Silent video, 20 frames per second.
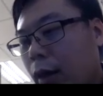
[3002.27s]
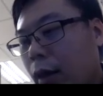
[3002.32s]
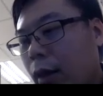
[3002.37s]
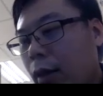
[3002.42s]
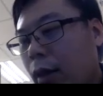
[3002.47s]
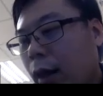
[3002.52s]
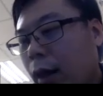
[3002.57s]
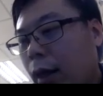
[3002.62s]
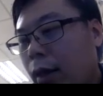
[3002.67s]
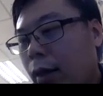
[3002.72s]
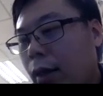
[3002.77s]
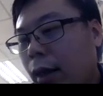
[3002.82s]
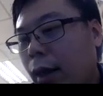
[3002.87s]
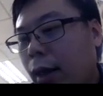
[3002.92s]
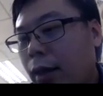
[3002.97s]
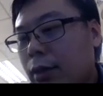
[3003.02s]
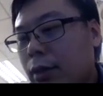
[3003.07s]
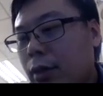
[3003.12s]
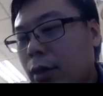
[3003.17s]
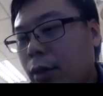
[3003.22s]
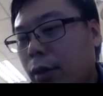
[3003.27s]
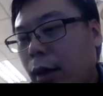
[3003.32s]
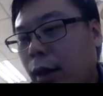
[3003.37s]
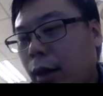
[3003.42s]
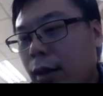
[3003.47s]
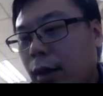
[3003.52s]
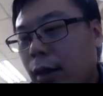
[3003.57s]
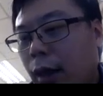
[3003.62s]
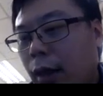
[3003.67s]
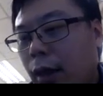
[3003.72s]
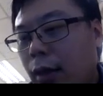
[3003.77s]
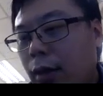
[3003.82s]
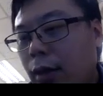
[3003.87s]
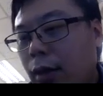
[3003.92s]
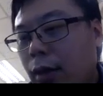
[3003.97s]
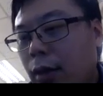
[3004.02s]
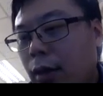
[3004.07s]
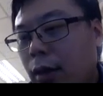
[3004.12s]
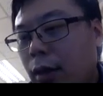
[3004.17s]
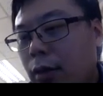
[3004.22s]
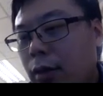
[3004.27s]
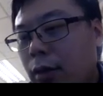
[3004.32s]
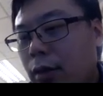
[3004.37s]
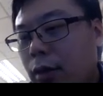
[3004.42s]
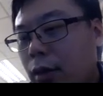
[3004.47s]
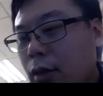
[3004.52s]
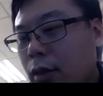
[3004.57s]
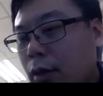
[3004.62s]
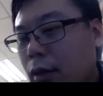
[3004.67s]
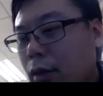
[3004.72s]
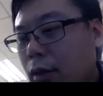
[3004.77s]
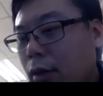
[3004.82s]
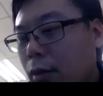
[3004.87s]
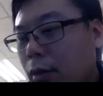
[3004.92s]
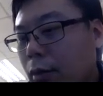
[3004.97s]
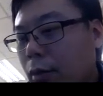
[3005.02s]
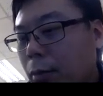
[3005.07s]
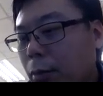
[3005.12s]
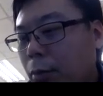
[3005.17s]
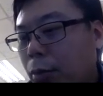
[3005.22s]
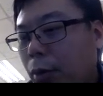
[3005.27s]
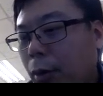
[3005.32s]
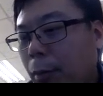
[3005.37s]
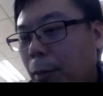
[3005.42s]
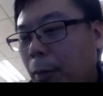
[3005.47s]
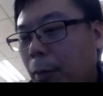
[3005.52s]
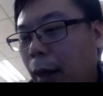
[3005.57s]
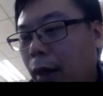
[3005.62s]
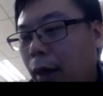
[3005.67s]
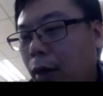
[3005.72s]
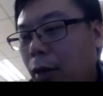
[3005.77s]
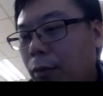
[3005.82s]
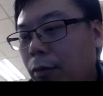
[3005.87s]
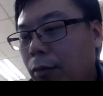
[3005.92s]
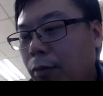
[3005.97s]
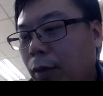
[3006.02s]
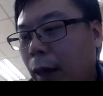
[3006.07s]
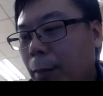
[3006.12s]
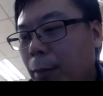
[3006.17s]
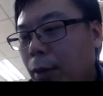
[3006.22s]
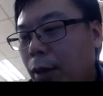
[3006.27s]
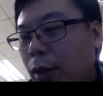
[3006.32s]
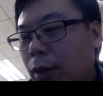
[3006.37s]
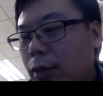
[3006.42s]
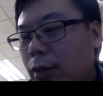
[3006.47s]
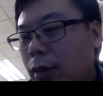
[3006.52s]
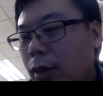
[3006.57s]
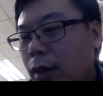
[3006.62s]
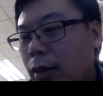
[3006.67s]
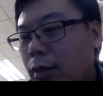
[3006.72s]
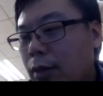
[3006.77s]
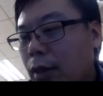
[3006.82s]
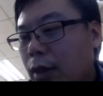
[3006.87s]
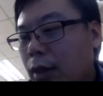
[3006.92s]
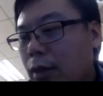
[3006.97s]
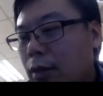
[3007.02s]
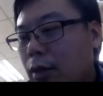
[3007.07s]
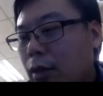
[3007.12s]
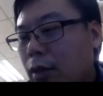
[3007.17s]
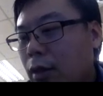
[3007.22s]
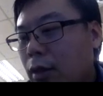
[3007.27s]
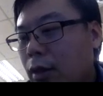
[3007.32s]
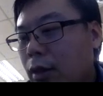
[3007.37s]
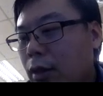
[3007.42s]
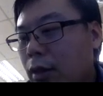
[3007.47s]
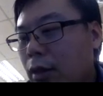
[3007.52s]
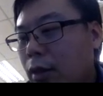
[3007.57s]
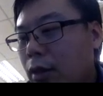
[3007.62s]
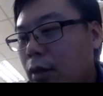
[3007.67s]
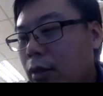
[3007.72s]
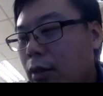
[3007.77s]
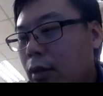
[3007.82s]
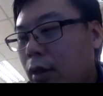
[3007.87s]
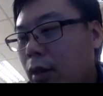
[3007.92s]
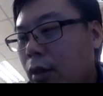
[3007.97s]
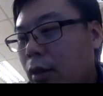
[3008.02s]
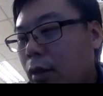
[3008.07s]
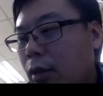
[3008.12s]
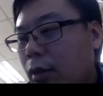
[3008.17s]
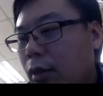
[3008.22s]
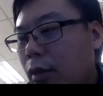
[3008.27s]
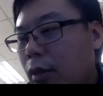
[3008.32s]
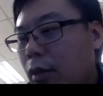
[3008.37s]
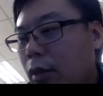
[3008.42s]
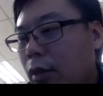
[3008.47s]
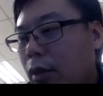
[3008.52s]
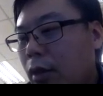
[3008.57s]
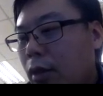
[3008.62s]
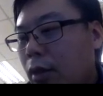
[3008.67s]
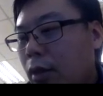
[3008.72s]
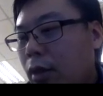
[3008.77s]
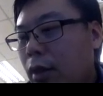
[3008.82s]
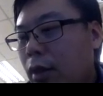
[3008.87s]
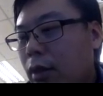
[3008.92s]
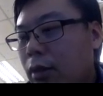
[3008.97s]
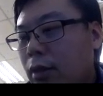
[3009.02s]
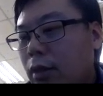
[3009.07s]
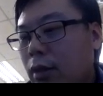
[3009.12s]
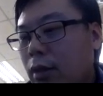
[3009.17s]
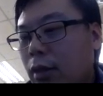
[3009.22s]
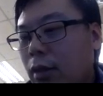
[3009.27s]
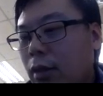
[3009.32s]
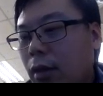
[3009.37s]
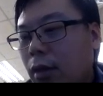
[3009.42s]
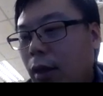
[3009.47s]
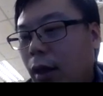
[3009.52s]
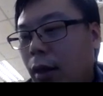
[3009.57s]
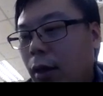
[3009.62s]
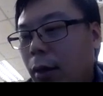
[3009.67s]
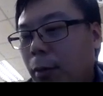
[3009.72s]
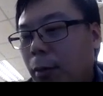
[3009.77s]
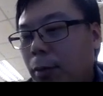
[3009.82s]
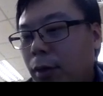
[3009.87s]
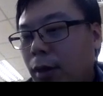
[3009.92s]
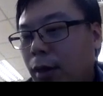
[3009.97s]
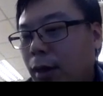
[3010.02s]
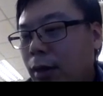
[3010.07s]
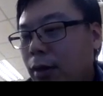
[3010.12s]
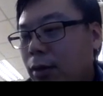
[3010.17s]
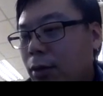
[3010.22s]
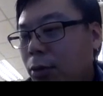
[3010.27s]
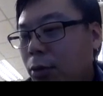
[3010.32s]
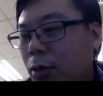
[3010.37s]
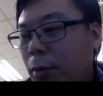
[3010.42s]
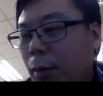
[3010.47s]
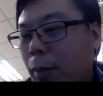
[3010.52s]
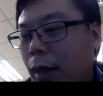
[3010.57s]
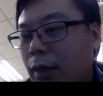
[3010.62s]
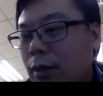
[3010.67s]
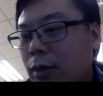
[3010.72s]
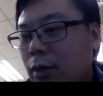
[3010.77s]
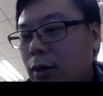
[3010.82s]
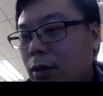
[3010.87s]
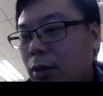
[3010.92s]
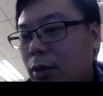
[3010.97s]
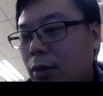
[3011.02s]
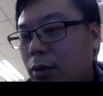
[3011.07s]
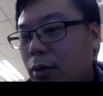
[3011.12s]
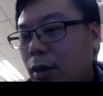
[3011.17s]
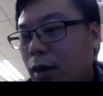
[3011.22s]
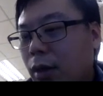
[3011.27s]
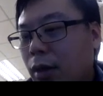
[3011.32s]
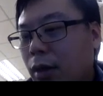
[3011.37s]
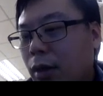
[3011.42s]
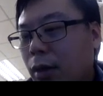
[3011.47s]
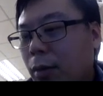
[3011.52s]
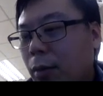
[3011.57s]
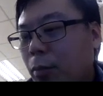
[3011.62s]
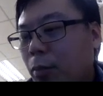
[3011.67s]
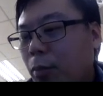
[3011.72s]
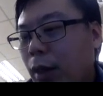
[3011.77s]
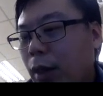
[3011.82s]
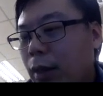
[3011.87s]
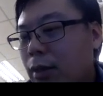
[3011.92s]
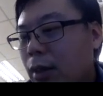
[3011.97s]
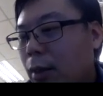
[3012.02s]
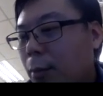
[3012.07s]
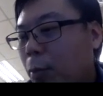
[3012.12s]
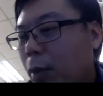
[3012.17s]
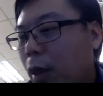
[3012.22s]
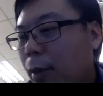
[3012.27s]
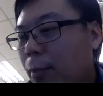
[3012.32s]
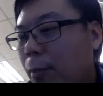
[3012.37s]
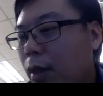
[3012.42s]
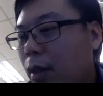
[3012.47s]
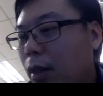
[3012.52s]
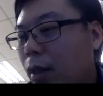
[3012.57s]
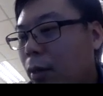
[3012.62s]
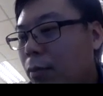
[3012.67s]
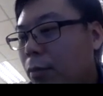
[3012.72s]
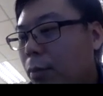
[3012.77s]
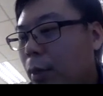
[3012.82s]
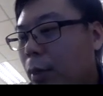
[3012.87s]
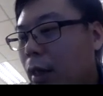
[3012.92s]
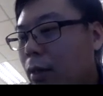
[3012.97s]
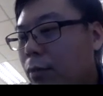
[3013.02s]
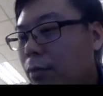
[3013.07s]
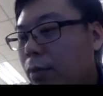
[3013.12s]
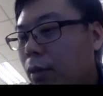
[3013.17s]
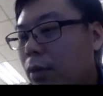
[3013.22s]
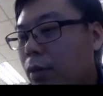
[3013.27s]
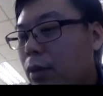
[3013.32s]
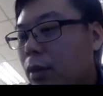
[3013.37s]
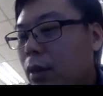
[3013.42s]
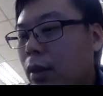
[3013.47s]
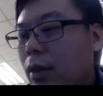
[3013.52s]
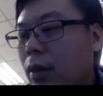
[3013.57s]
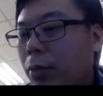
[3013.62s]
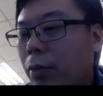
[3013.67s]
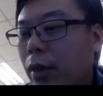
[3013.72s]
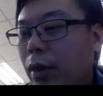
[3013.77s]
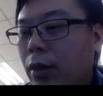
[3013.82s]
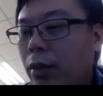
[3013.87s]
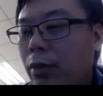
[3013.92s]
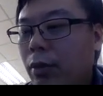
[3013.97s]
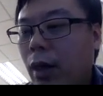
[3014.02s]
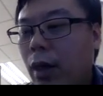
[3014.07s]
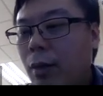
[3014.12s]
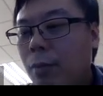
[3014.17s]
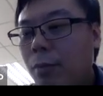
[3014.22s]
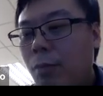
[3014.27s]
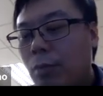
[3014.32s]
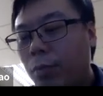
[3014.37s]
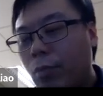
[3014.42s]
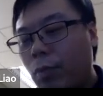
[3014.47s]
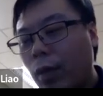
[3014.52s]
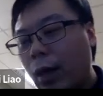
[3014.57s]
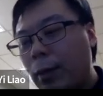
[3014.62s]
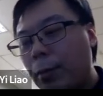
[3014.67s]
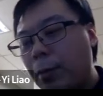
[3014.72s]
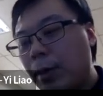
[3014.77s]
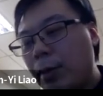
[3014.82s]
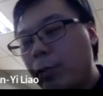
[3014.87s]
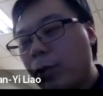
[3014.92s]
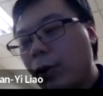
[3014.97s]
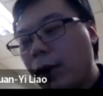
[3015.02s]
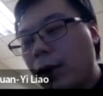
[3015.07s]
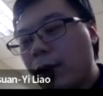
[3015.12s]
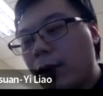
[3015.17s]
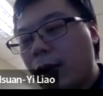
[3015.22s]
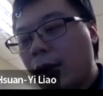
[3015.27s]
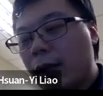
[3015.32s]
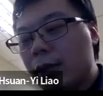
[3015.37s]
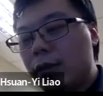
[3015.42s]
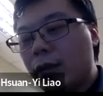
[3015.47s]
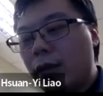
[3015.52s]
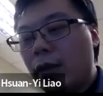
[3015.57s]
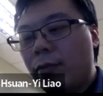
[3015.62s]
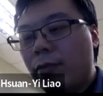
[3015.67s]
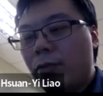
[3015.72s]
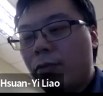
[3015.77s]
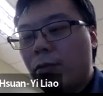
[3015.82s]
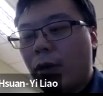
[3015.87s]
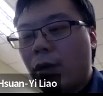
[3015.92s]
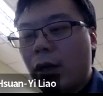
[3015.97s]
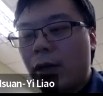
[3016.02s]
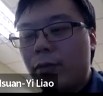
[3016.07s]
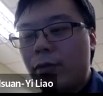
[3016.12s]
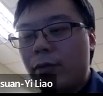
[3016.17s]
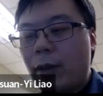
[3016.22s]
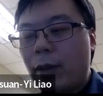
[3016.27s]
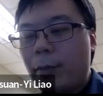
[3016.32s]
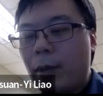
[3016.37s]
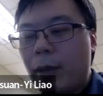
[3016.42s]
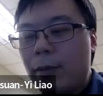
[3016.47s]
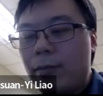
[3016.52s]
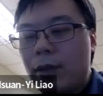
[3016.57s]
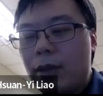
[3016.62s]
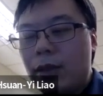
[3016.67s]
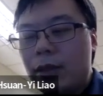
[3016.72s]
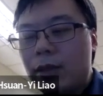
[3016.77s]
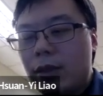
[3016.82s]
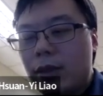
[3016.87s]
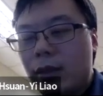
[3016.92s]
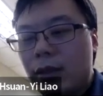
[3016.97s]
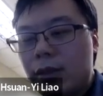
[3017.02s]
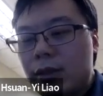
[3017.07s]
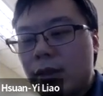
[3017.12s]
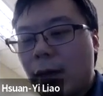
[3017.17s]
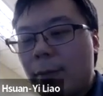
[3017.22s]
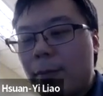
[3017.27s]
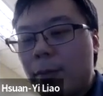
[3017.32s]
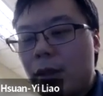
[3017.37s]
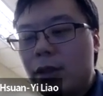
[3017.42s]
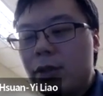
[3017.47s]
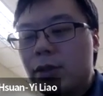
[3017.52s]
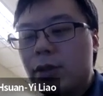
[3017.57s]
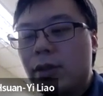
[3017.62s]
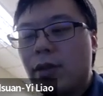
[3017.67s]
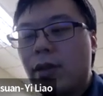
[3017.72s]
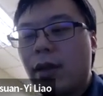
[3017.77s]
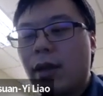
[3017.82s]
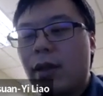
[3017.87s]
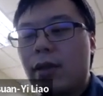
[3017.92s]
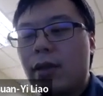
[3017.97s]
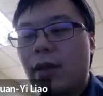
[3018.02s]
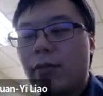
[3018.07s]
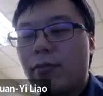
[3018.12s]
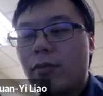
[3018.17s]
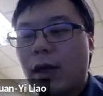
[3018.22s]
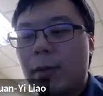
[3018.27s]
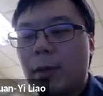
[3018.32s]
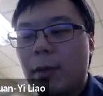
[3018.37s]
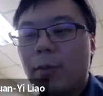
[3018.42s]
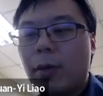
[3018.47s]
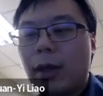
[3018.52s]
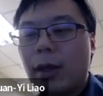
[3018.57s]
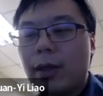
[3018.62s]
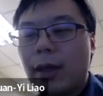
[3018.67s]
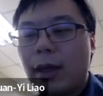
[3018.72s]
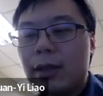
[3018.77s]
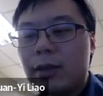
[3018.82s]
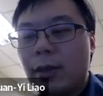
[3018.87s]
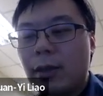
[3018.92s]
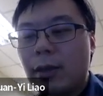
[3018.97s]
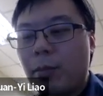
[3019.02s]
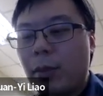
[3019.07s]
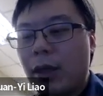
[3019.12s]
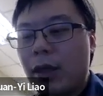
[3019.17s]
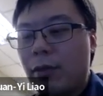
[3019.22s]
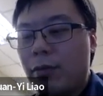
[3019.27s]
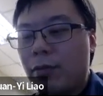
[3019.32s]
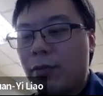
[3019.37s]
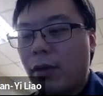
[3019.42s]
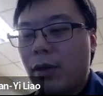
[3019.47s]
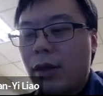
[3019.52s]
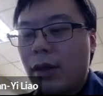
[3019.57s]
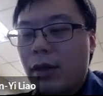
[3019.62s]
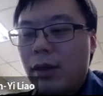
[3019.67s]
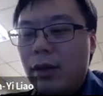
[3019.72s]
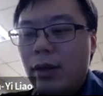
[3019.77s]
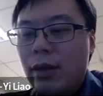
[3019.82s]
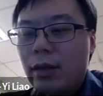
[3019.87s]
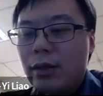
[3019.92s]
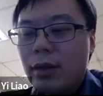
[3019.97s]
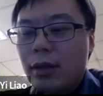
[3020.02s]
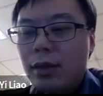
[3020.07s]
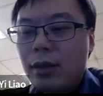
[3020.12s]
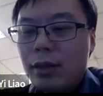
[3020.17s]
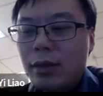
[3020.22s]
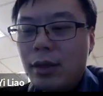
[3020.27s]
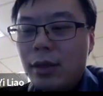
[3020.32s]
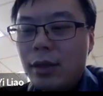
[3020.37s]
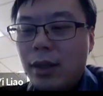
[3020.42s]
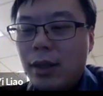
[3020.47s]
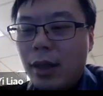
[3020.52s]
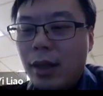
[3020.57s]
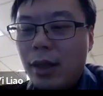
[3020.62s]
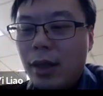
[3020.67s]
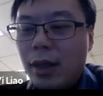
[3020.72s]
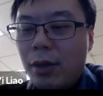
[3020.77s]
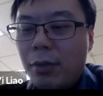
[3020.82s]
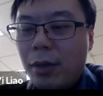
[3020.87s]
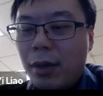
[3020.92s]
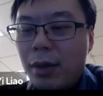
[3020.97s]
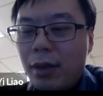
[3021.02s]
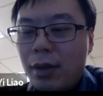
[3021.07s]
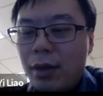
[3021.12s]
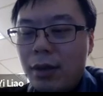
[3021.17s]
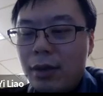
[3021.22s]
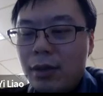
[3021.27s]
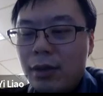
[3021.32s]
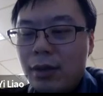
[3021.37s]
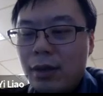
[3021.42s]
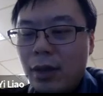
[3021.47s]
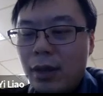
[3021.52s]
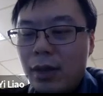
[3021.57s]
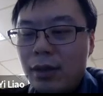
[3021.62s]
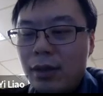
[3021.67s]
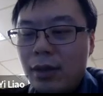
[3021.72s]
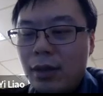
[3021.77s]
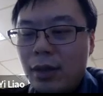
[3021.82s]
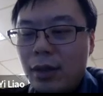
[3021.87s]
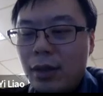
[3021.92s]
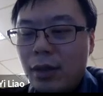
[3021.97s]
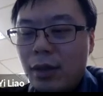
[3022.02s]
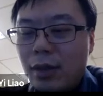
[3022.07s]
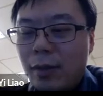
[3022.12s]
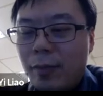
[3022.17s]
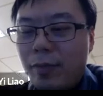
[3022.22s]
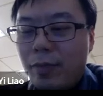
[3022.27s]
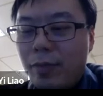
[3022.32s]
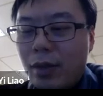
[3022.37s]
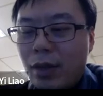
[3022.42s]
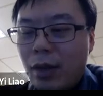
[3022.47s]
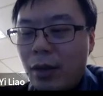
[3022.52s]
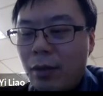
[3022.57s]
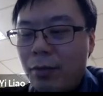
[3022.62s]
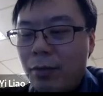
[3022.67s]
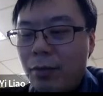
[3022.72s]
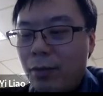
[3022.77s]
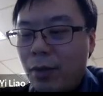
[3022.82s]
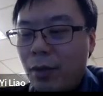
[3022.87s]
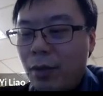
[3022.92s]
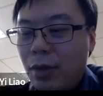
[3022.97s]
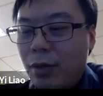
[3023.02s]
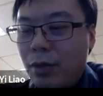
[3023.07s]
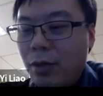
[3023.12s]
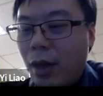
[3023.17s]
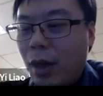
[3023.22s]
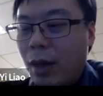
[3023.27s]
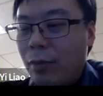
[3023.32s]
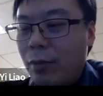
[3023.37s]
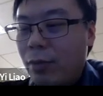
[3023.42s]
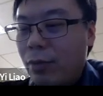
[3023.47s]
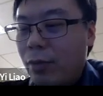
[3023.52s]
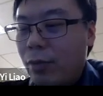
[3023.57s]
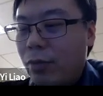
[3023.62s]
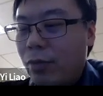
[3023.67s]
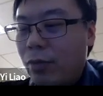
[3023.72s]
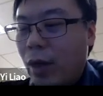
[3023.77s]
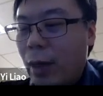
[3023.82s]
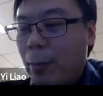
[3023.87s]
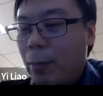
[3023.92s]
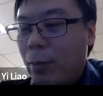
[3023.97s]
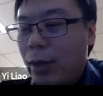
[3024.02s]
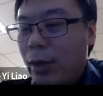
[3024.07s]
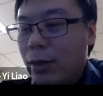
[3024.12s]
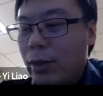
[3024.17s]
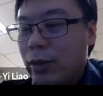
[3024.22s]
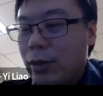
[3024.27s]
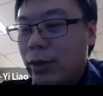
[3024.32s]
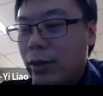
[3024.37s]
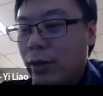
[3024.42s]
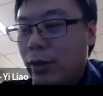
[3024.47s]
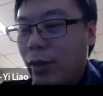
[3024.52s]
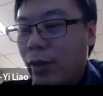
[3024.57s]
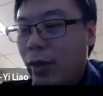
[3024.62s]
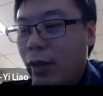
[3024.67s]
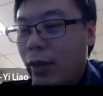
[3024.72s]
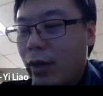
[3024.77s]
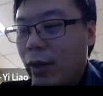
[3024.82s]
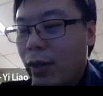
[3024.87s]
And other axioms are like this pullback of fibration exists. So this, I hope this reminds you the basic property of manifold. When you have fiber products, if one of the map is a submersion, then the fiber product is a manifold. This is exactly what it says here. If you have fibration